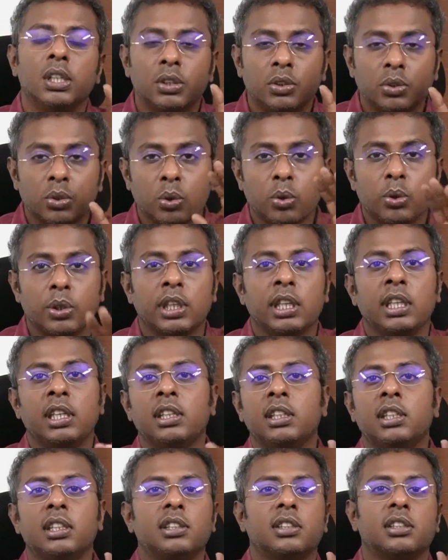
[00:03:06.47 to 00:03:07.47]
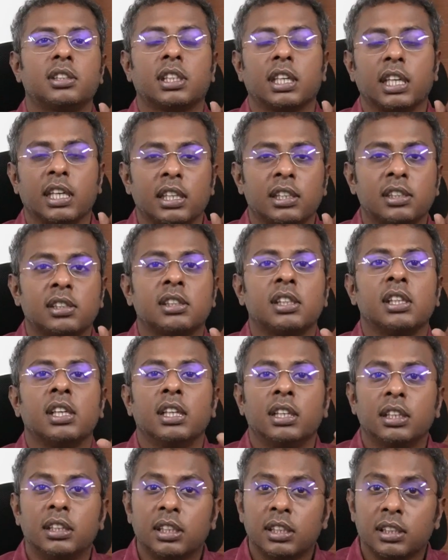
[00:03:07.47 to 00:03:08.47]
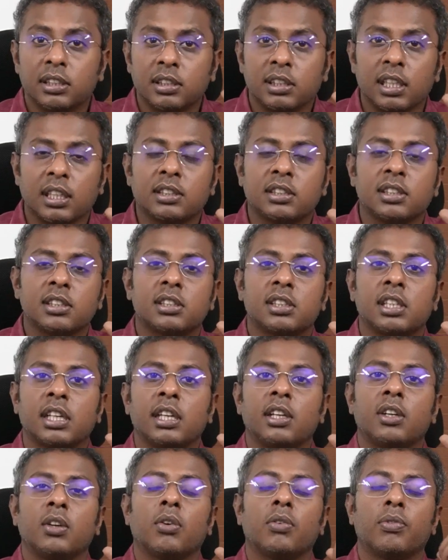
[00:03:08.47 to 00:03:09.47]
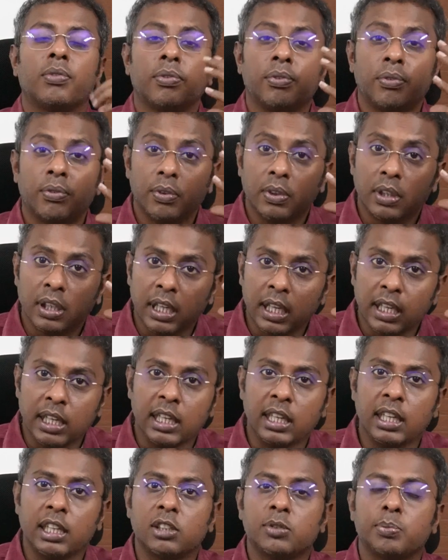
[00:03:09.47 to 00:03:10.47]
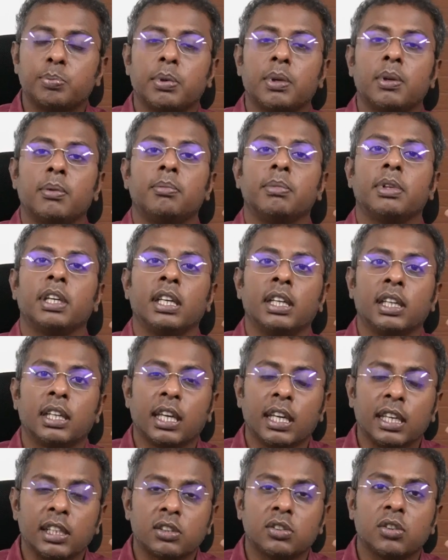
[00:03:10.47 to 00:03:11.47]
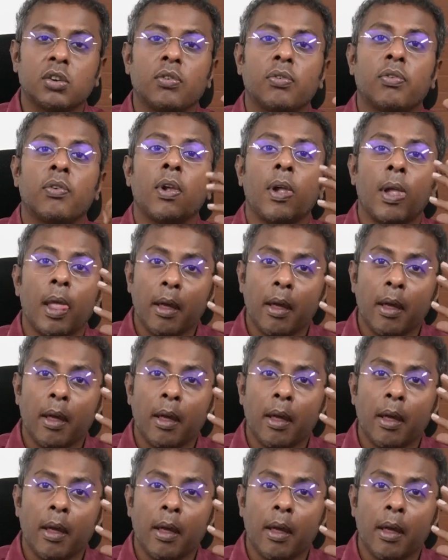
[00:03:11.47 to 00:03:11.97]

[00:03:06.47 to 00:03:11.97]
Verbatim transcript: So in this case, the success rate of getting a sperm in case of